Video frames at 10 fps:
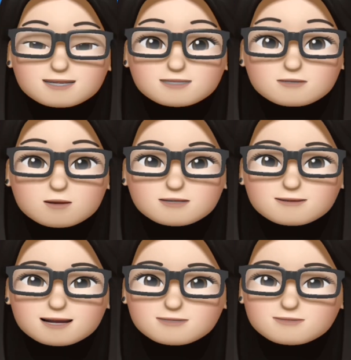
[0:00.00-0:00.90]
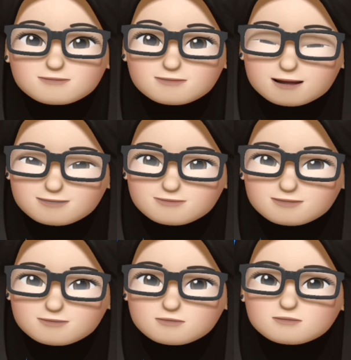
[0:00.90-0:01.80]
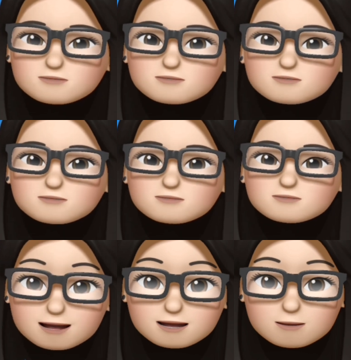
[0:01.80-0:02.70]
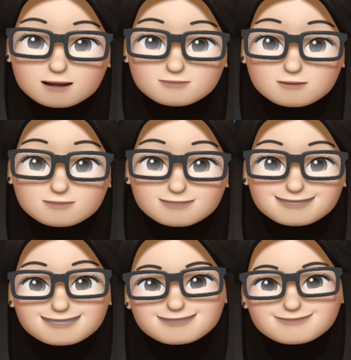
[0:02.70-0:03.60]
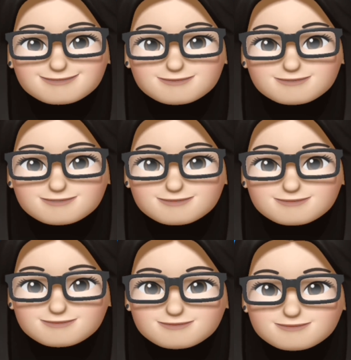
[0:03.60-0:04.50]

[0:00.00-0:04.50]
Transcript: which I think is a more competitive price range. So better wait for the next sale.